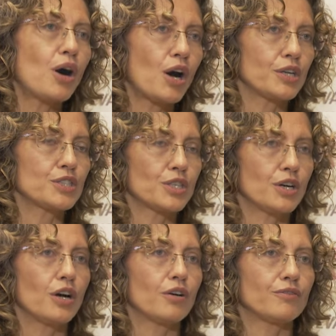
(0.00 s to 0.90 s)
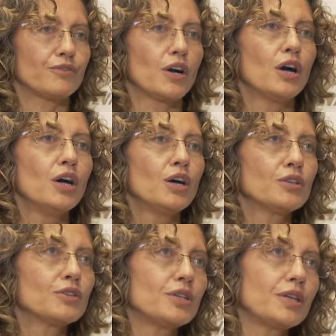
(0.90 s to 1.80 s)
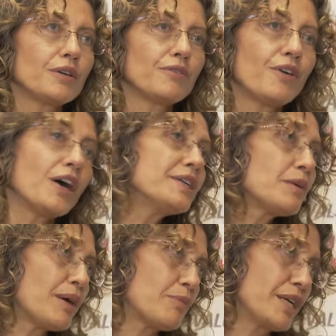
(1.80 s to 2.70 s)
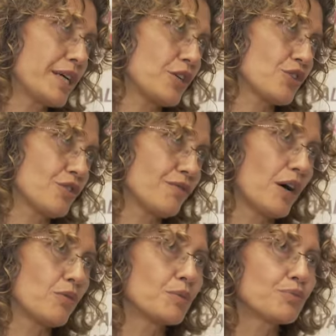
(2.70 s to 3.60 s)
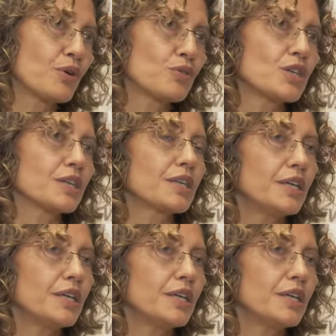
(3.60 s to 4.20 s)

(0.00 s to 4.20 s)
parts of the final publication of our project